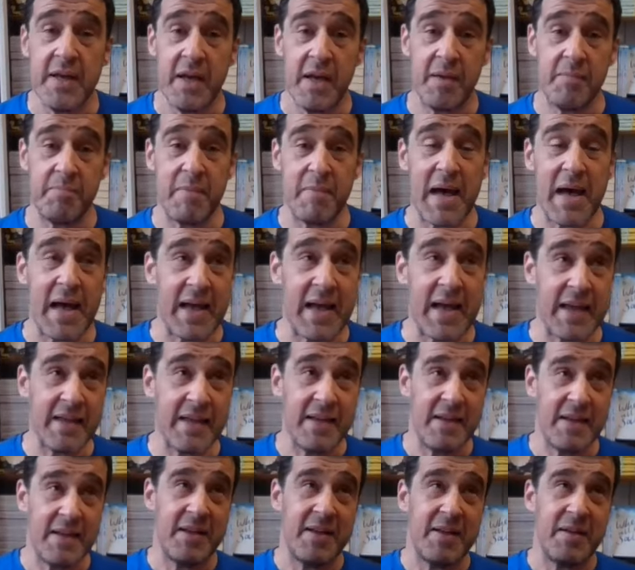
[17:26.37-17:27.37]
And my
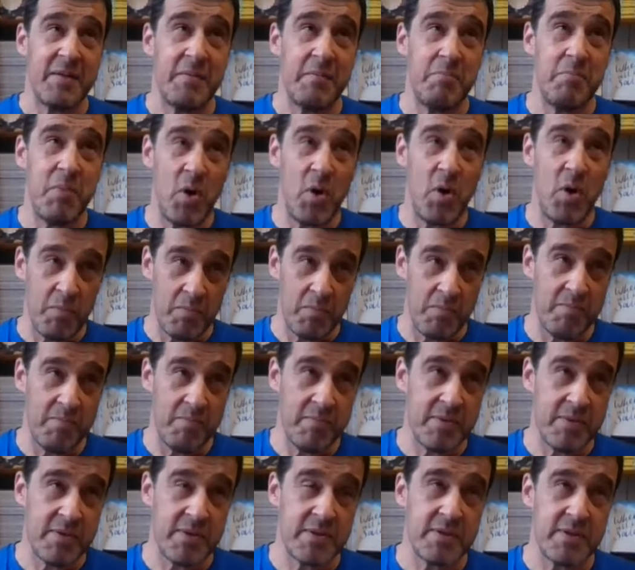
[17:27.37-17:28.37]

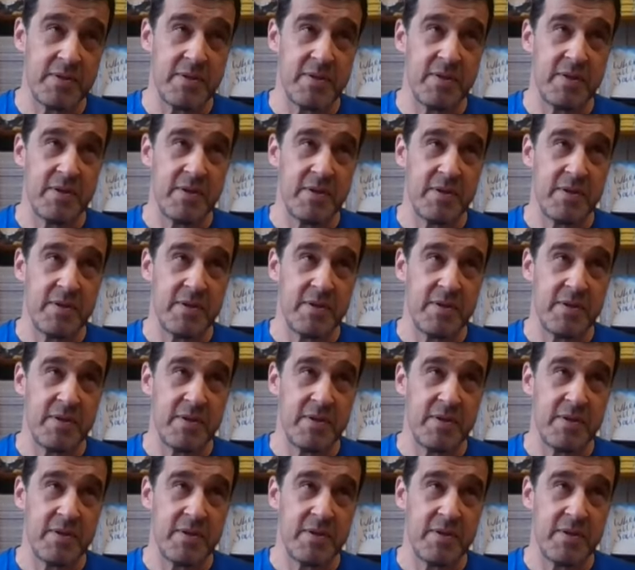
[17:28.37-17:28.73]
mum's